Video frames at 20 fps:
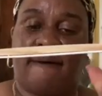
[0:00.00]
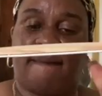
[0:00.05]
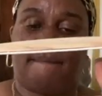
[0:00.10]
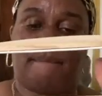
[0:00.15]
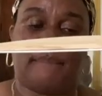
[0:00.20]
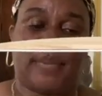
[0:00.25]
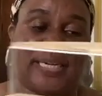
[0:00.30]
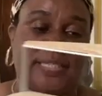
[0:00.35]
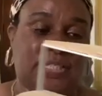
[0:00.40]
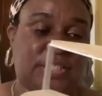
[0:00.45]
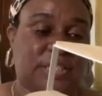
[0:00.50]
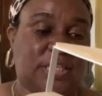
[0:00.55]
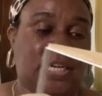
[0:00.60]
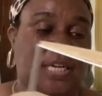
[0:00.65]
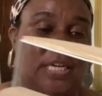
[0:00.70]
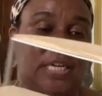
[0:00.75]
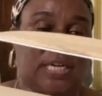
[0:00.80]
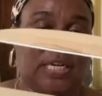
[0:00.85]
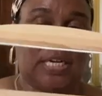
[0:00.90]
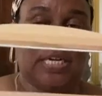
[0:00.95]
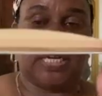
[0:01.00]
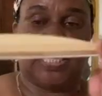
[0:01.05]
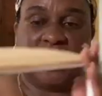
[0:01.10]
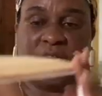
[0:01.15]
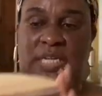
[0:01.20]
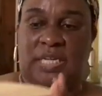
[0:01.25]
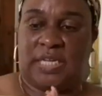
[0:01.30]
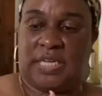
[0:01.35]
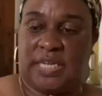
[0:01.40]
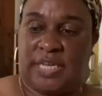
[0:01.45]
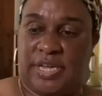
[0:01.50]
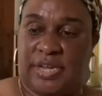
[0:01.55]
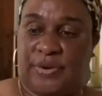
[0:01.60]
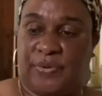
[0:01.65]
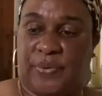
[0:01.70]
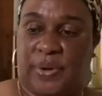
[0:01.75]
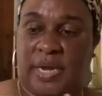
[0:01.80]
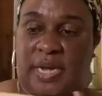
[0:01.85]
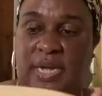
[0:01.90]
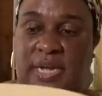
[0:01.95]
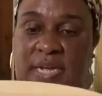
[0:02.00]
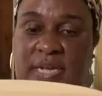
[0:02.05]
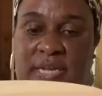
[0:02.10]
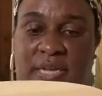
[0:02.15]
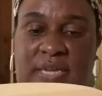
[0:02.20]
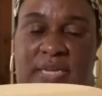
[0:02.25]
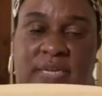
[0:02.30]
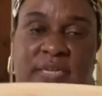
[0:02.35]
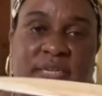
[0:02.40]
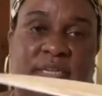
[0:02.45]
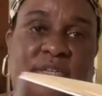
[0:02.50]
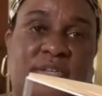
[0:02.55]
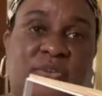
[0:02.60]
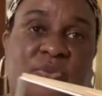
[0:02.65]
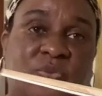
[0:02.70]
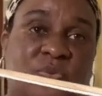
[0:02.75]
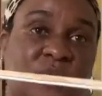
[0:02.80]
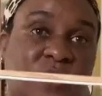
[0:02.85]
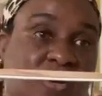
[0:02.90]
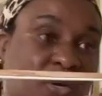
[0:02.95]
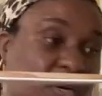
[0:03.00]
matcha area, you know.